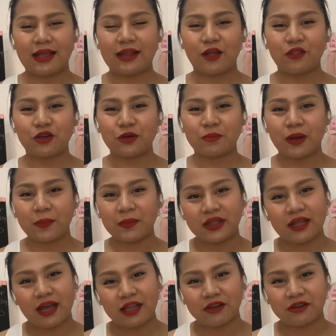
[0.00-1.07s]
another
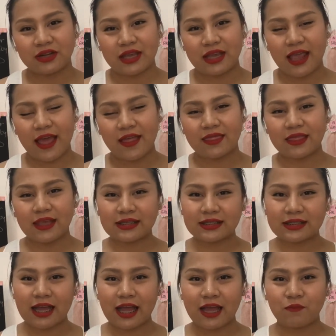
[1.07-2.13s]
mommy diary, and
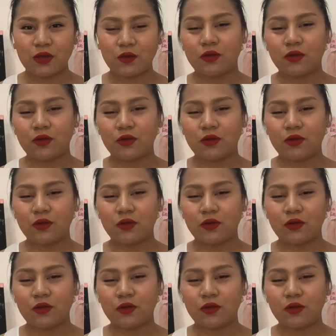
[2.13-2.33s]
this time